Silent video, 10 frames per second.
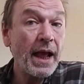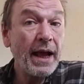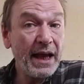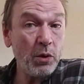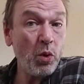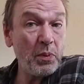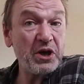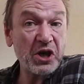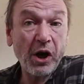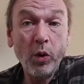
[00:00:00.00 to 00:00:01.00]
he would be
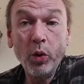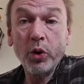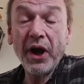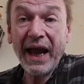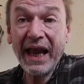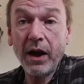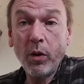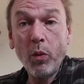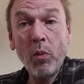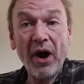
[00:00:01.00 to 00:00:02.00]
told
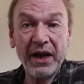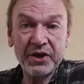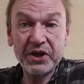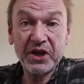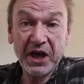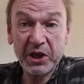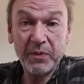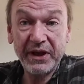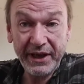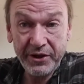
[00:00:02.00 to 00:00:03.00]
how my sister has
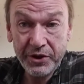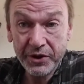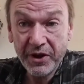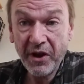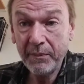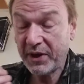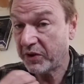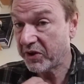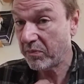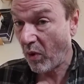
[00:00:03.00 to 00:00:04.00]
been injured
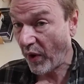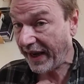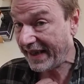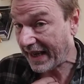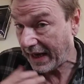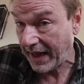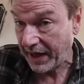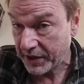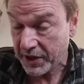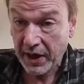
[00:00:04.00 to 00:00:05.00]
because of my
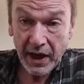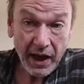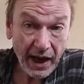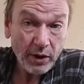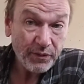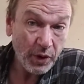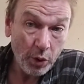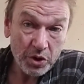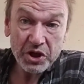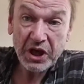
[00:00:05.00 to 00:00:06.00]
neglect. And of
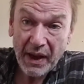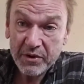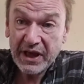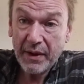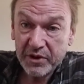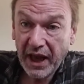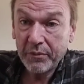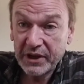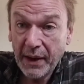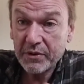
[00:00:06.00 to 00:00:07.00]
course, slap,
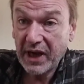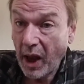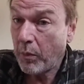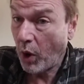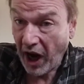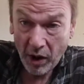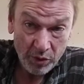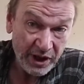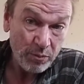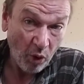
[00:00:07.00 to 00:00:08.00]

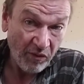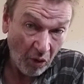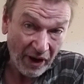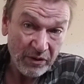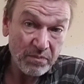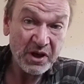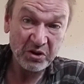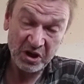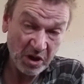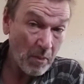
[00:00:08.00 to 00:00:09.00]
only more violent
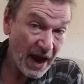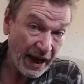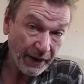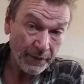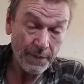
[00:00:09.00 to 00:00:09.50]
because it's a man.